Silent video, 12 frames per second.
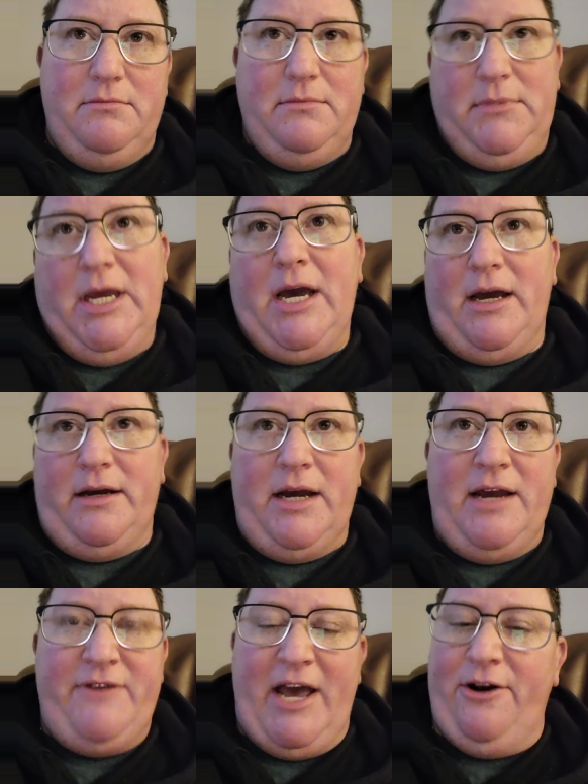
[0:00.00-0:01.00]
Yeah,
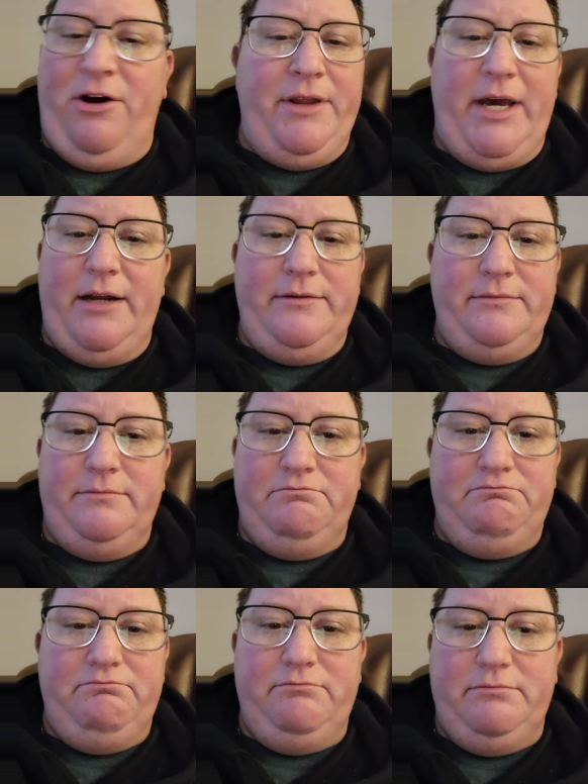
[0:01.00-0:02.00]
I've had all that.
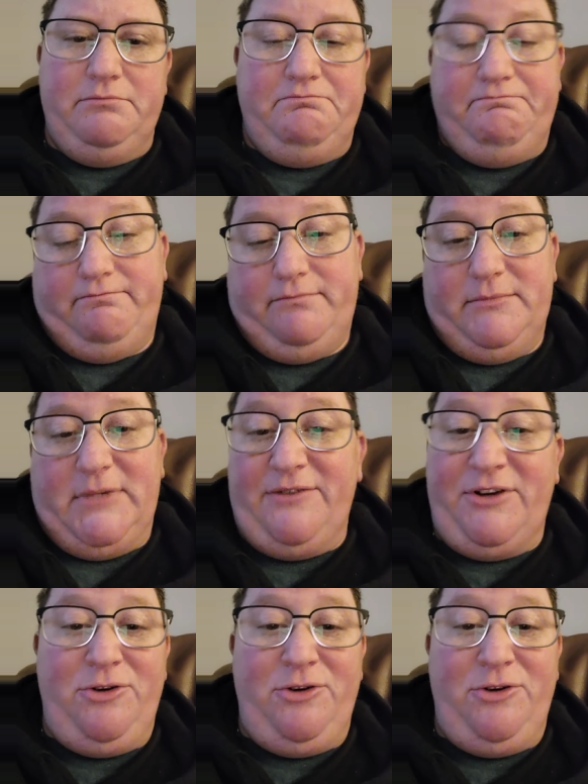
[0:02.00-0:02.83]
I've